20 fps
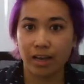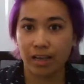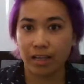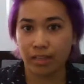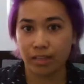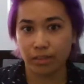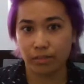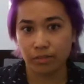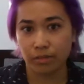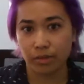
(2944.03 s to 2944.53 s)
I
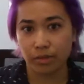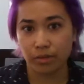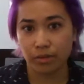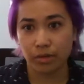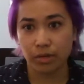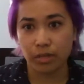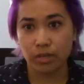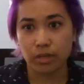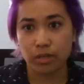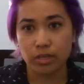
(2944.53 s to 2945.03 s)
love you.
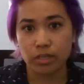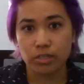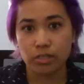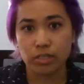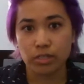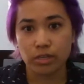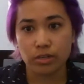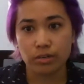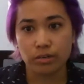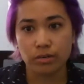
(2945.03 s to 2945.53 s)

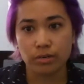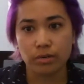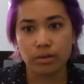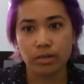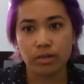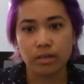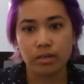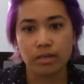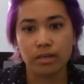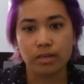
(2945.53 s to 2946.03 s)
So
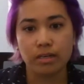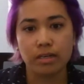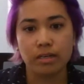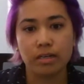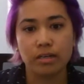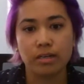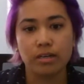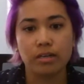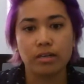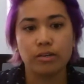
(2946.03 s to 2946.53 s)

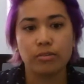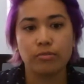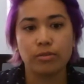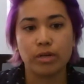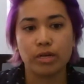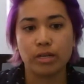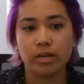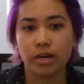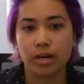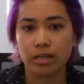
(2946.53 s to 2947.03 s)

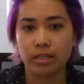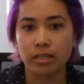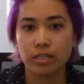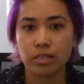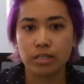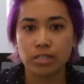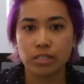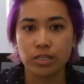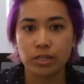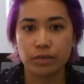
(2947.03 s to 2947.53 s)

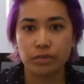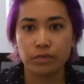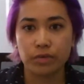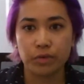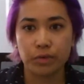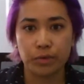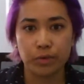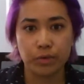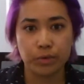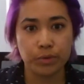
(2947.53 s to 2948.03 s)
regardless of
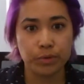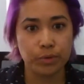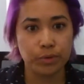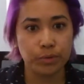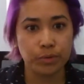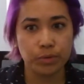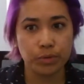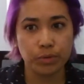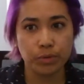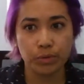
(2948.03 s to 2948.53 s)

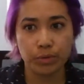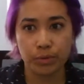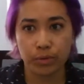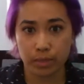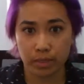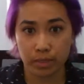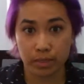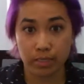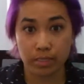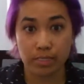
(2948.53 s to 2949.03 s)
who you
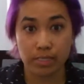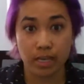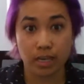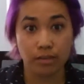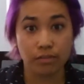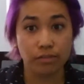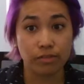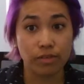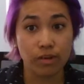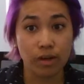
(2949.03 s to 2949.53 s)
think is
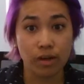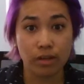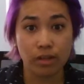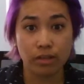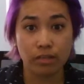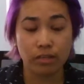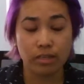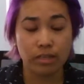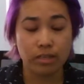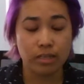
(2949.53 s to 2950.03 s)
at
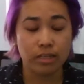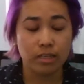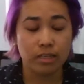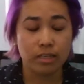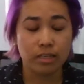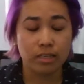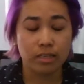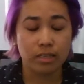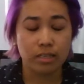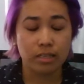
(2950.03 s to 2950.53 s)
fault,
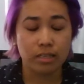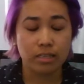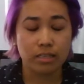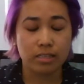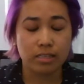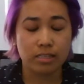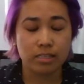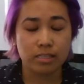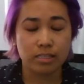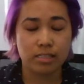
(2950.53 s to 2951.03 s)

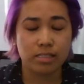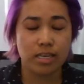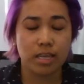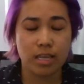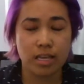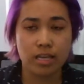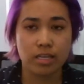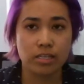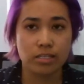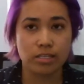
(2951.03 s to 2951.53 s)

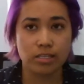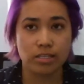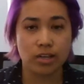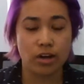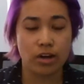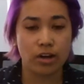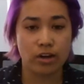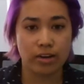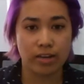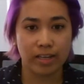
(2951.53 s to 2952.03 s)
saying
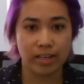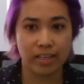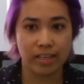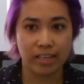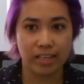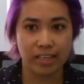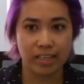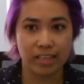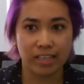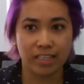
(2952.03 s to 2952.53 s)

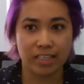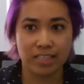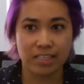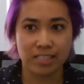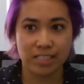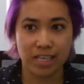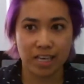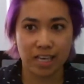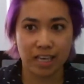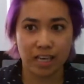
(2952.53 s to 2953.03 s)
sorry
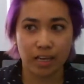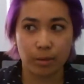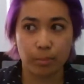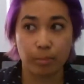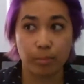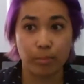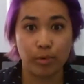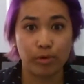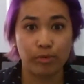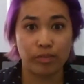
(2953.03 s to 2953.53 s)
is like
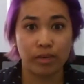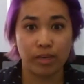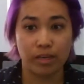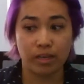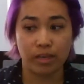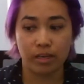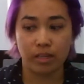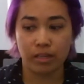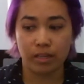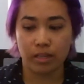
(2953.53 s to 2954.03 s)

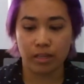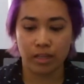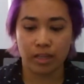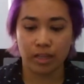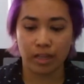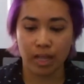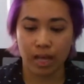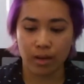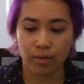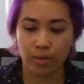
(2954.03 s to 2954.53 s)

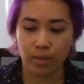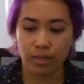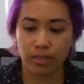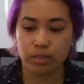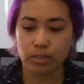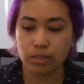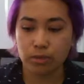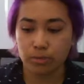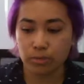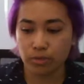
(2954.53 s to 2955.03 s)
allowing
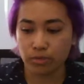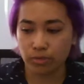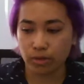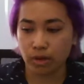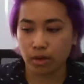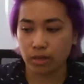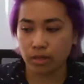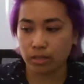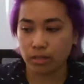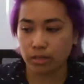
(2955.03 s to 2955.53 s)
it to move
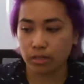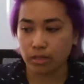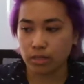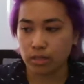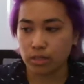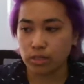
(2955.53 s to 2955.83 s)
on.